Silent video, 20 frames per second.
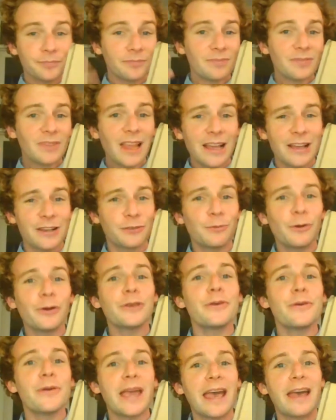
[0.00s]
is what you
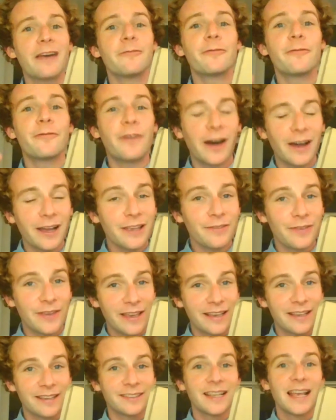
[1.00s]
get 5
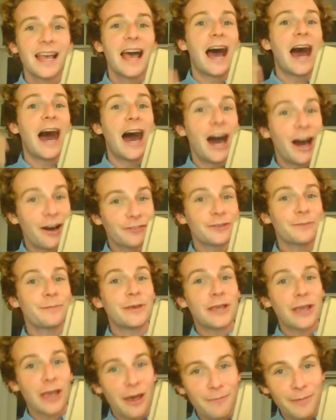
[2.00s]
years after
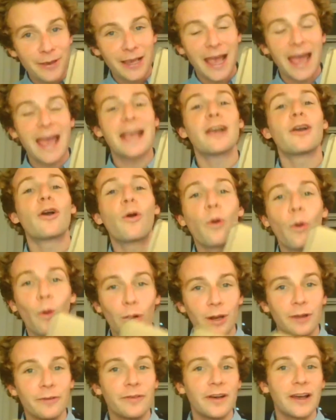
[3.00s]
becoming a
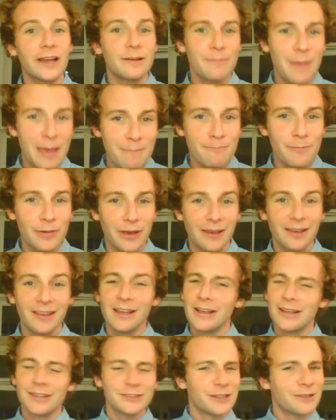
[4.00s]
qualified member.
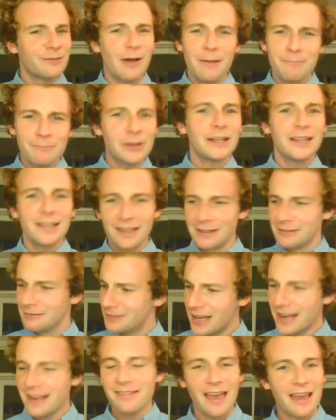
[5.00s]
So I'm going to take
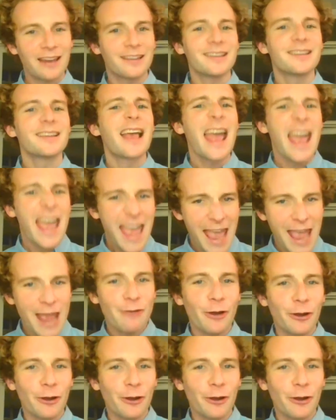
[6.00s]
that as hero